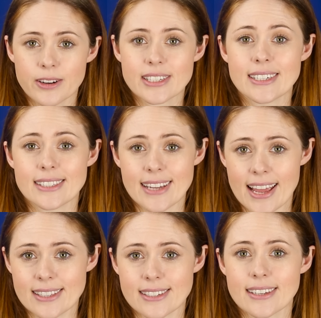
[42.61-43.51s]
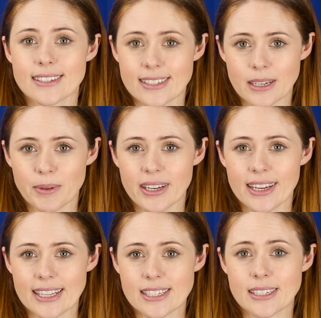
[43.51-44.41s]
there is an intense stigma
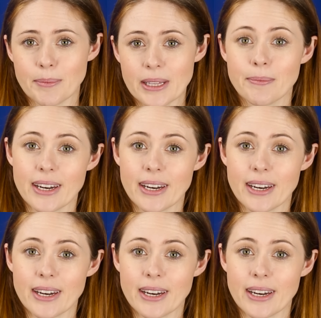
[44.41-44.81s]
against stimulant